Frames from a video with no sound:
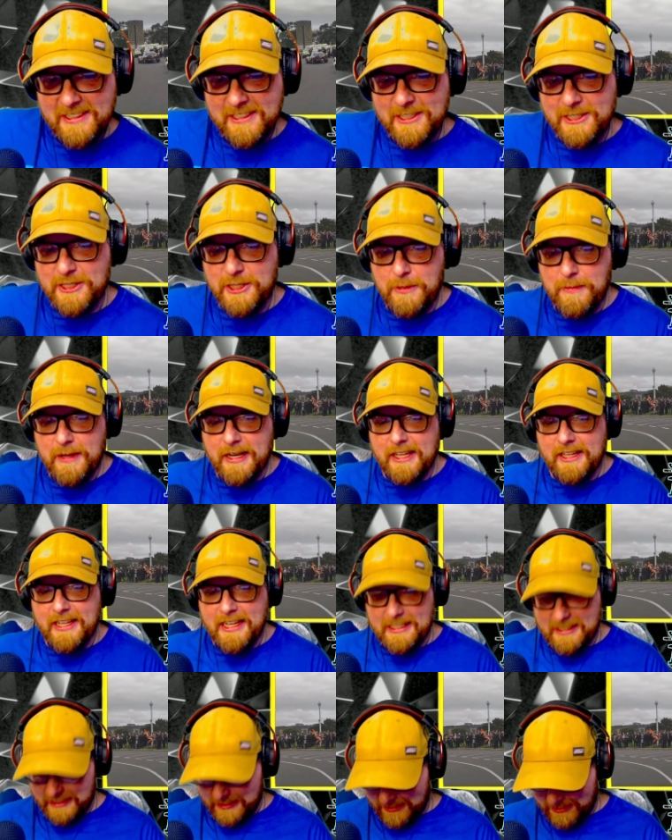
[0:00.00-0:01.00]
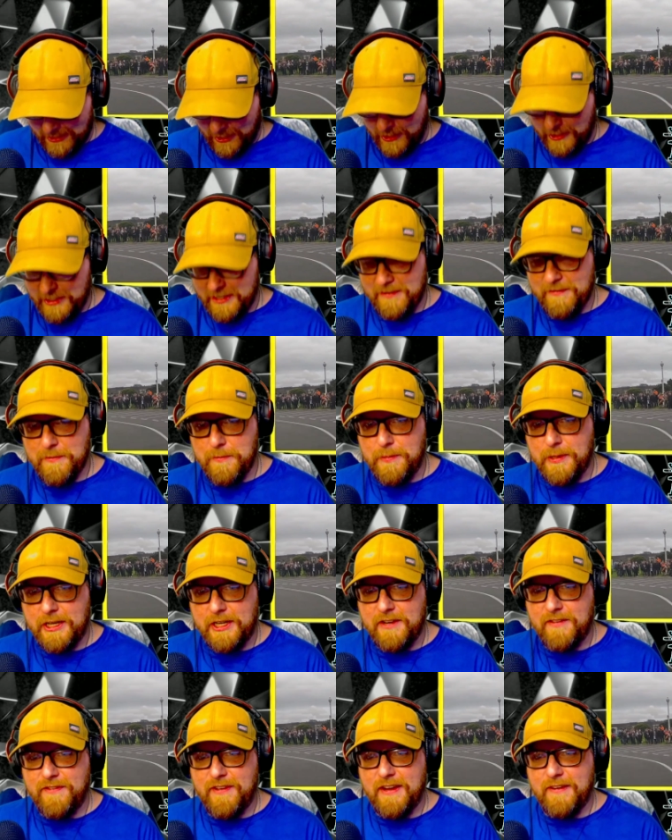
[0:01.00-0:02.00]
So many legends, it's hard to even pick
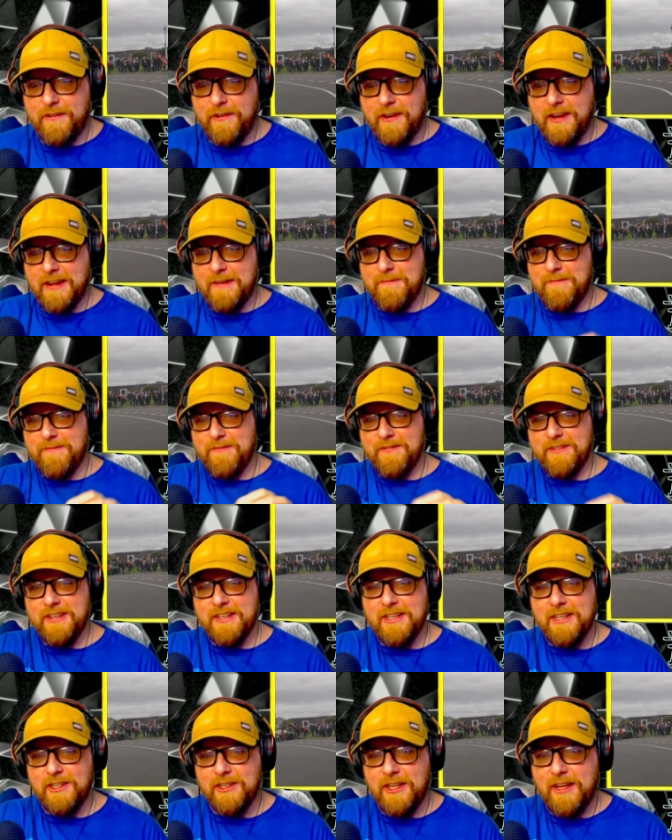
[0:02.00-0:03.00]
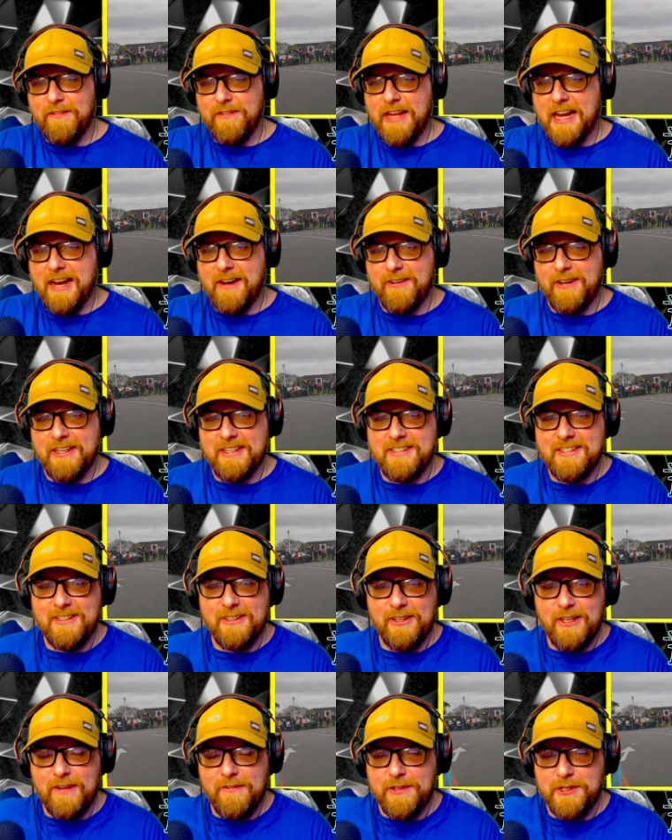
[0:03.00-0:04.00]
your favorite, right? Love the
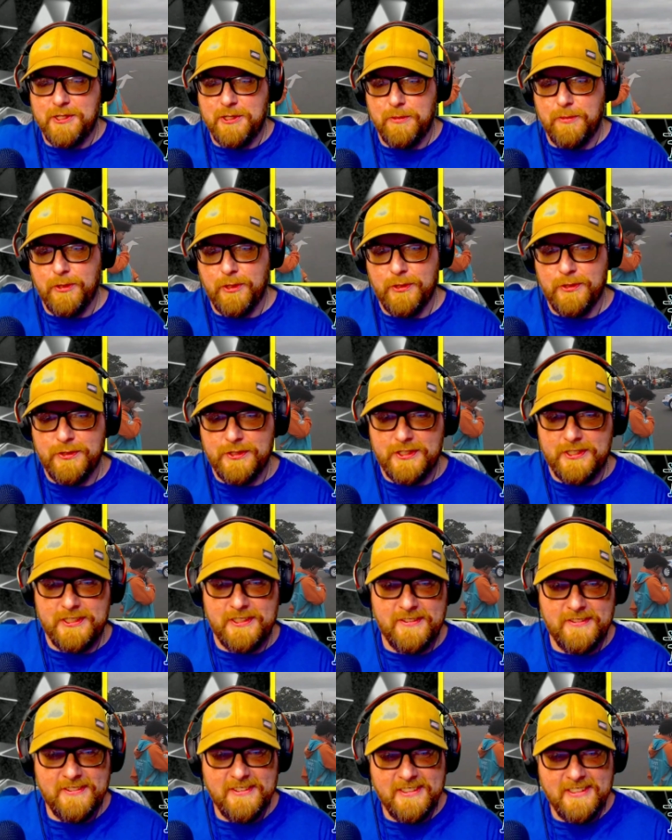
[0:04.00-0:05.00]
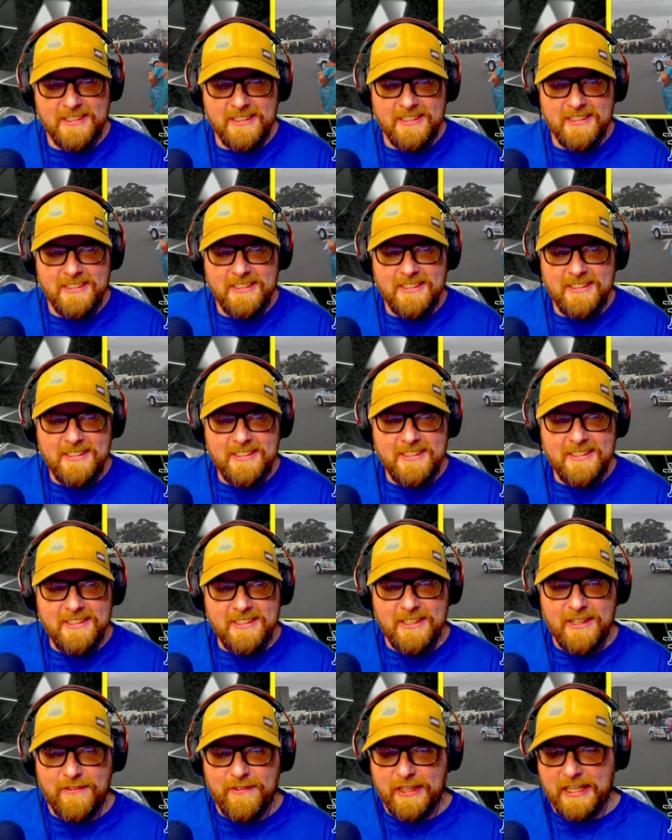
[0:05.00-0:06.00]
Audis, love the Subarus,
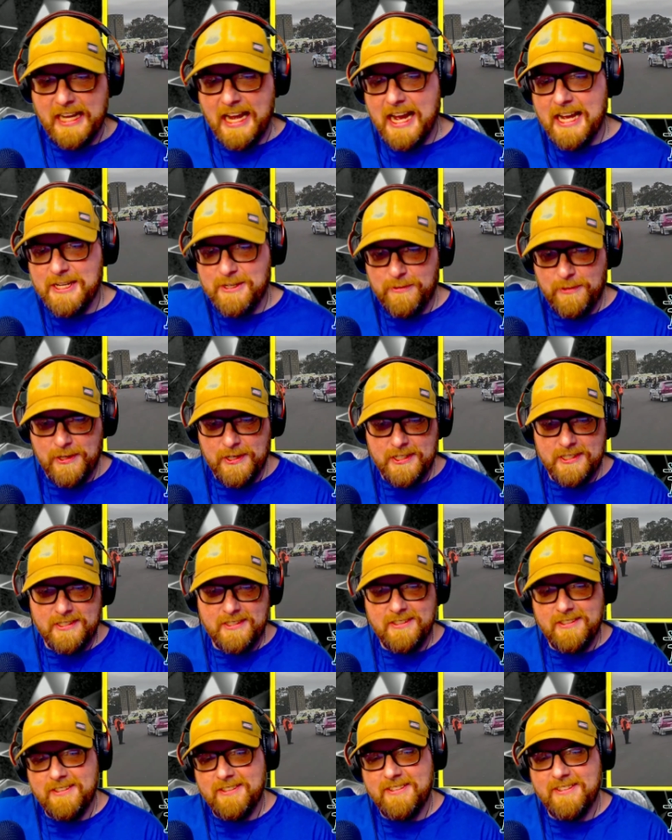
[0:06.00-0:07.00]
love the Cosworths.